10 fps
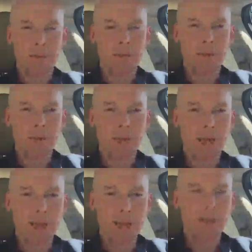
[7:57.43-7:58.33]
People
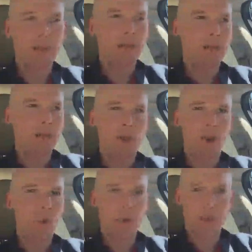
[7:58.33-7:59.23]
can
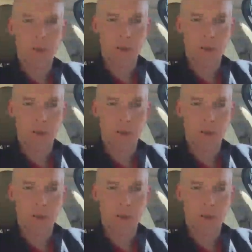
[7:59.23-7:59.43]
know what you're